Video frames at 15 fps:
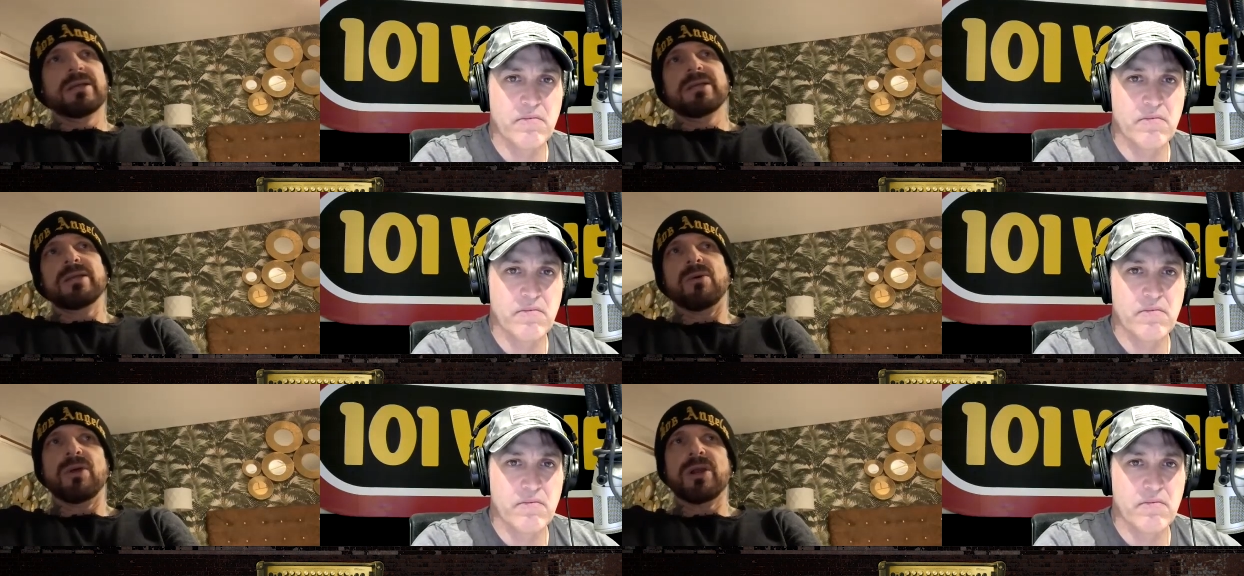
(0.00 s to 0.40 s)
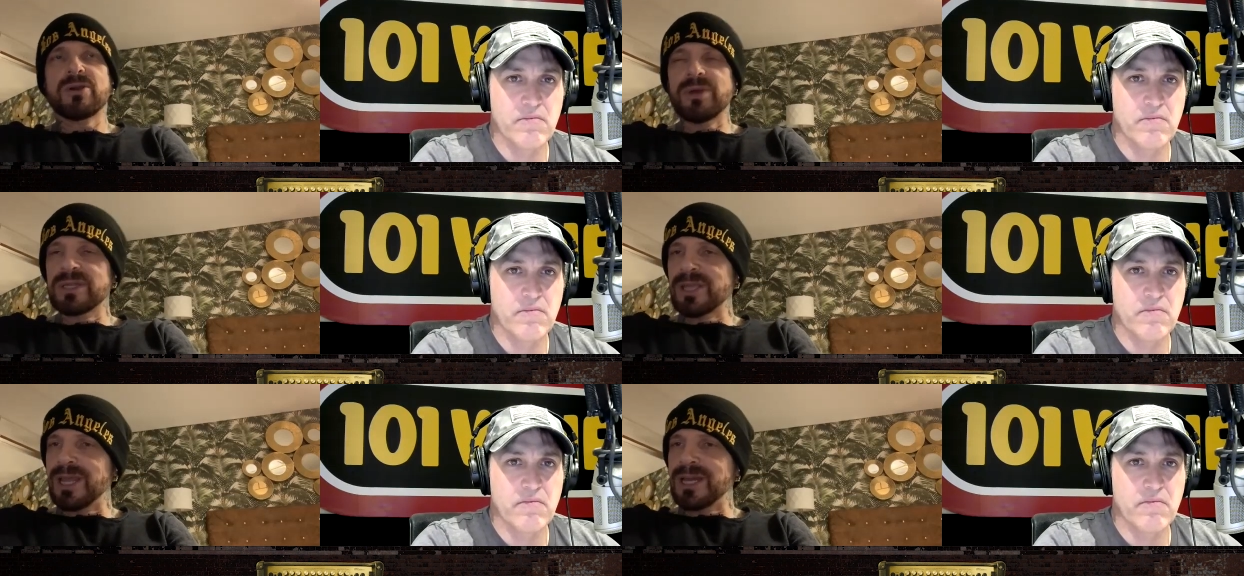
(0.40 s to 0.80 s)
Speaker 1: you know what a
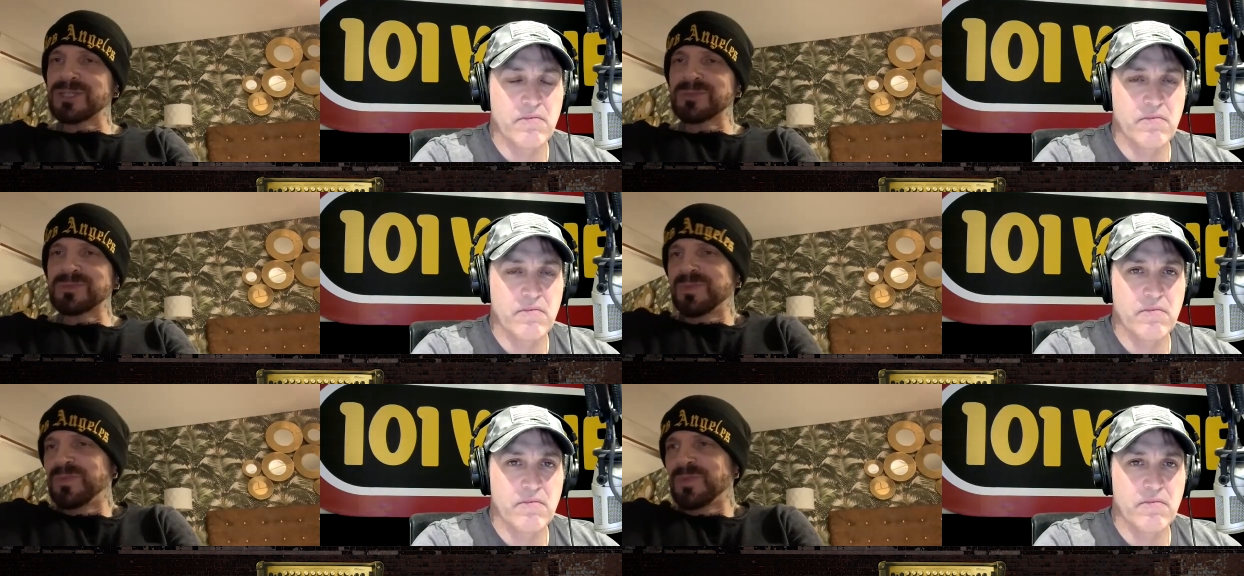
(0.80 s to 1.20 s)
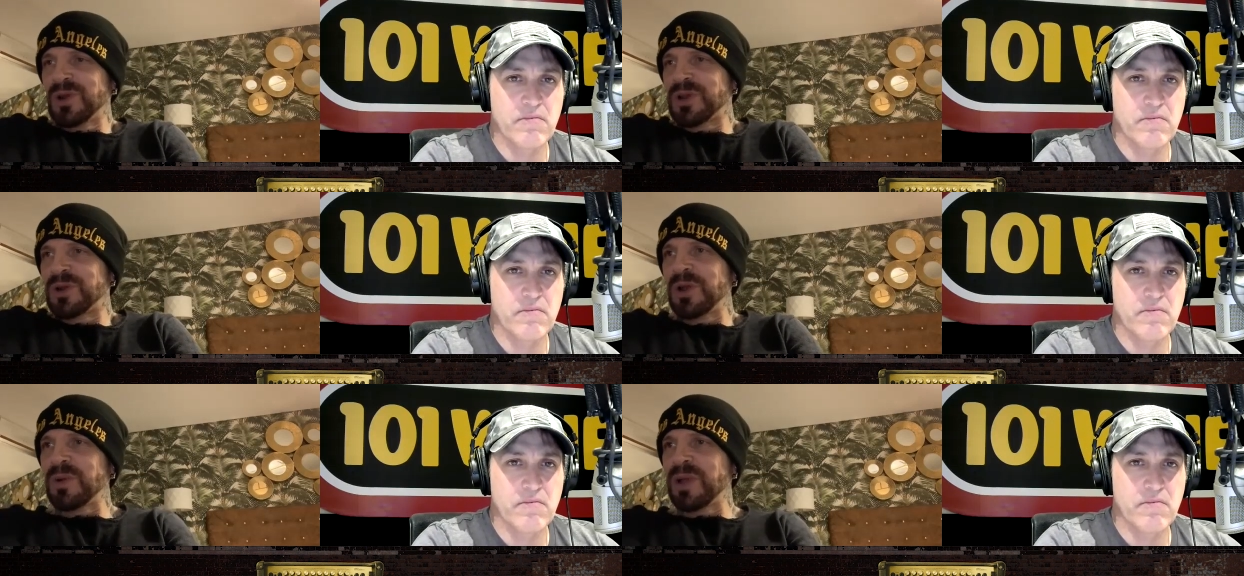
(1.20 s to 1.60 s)
great day to what
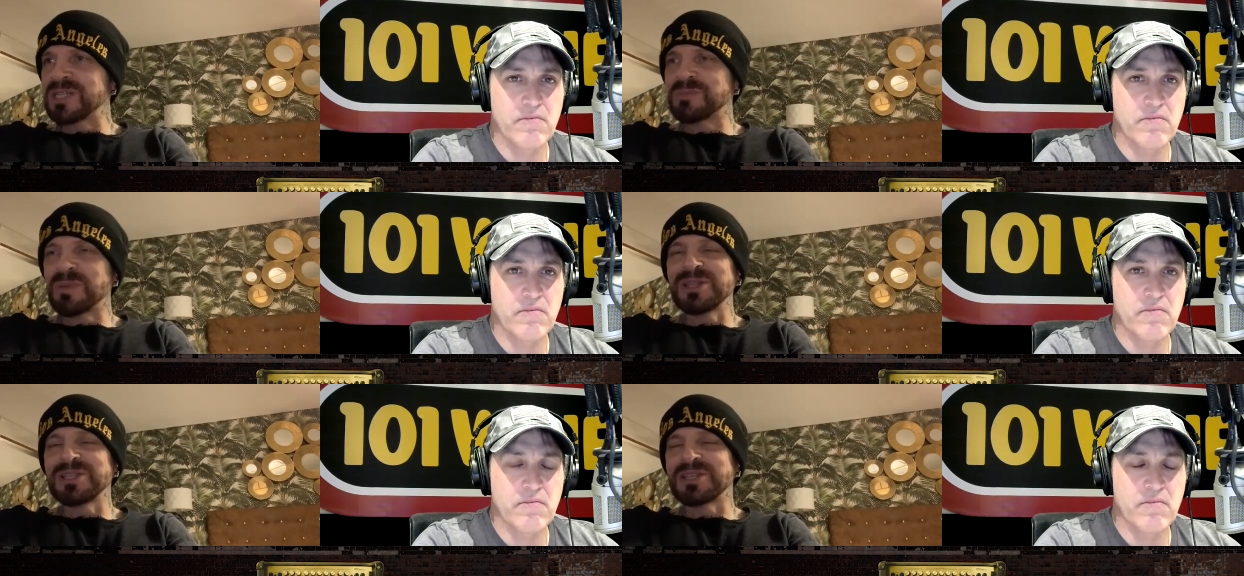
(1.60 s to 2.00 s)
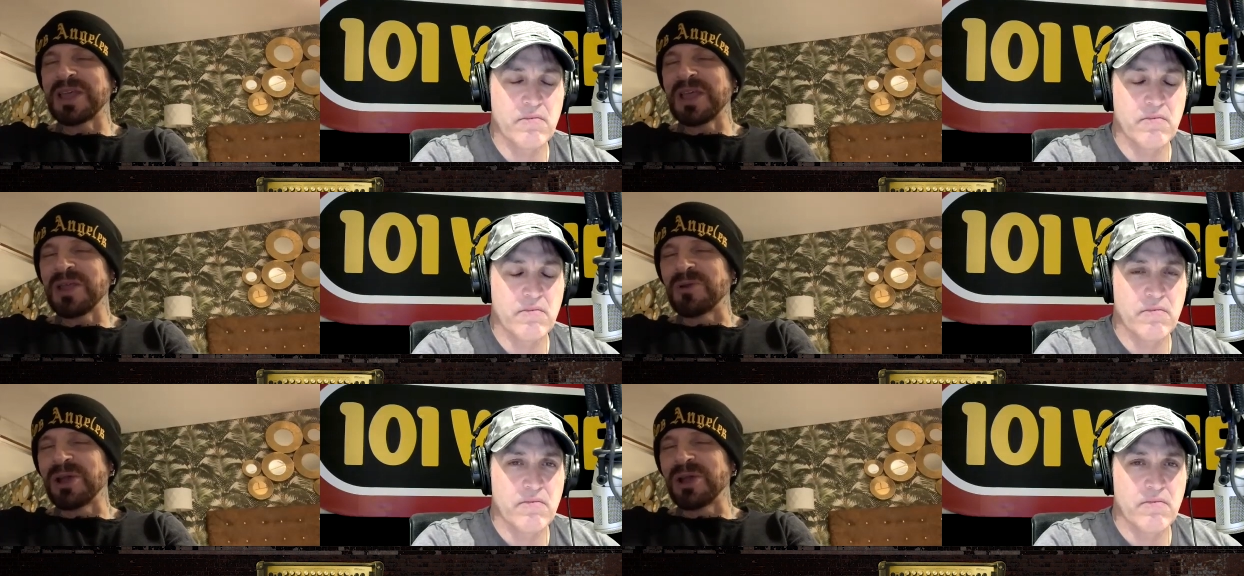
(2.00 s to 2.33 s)
a great way to spend the day,